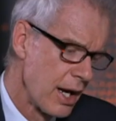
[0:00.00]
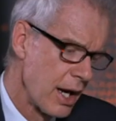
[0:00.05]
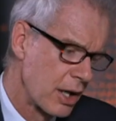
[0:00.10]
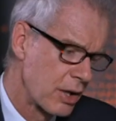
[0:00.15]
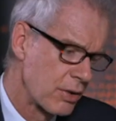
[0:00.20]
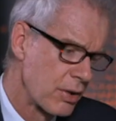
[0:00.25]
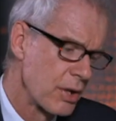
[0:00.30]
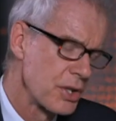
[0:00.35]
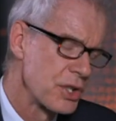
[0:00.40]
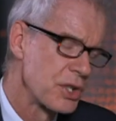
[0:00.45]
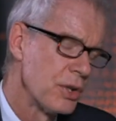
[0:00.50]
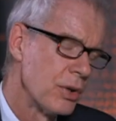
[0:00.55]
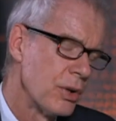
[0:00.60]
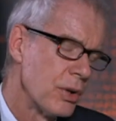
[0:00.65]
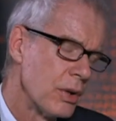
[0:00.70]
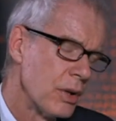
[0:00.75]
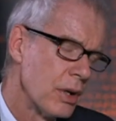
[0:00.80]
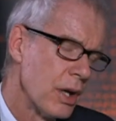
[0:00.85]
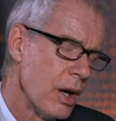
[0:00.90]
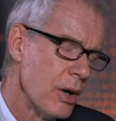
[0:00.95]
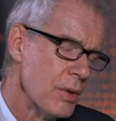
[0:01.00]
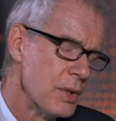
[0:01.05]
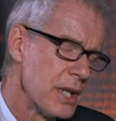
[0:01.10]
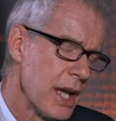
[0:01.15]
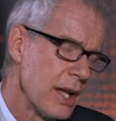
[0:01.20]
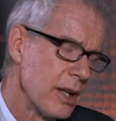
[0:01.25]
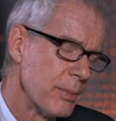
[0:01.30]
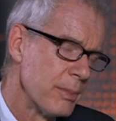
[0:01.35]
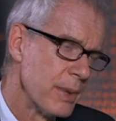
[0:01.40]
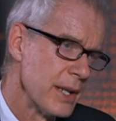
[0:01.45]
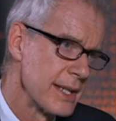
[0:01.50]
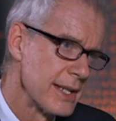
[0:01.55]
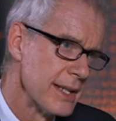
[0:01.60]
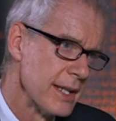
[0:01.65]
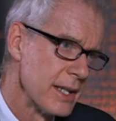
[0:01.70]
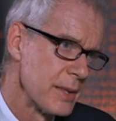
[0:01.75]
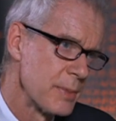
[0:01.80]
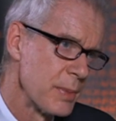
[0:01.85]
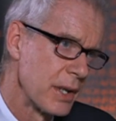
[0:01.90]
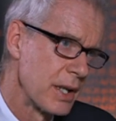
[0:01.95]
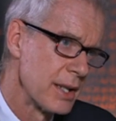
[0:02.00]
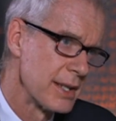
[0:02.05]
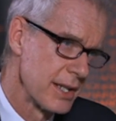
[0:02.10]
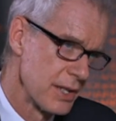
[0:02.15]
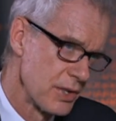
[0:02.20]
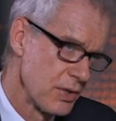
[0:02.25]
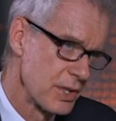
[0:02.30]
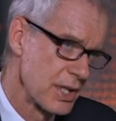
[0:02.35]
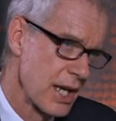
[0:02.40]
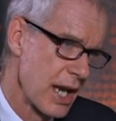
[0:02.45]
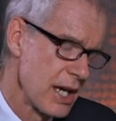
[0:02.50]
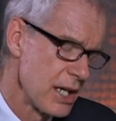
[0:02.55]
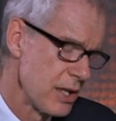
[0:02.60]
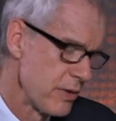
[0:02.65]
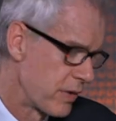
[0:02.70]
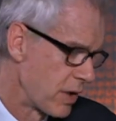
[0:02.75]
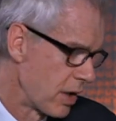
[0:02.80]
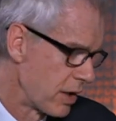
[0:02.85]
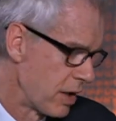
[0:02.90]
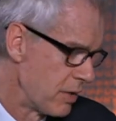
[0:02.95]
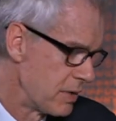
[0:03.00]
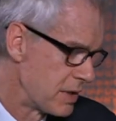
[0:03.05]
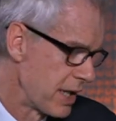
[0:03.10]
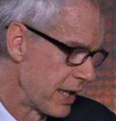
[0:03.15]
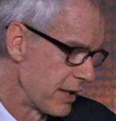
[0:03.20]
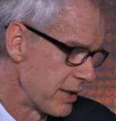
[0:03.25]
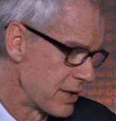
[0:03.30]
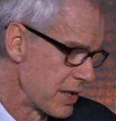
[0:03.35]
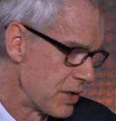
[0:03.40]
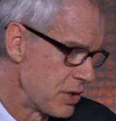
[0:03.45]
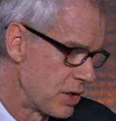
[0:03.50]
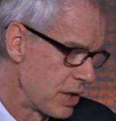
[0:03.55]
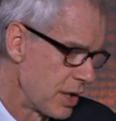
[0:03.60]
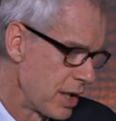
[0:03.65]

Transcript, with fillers: across your hotel business? Because as you say, you've got hotels in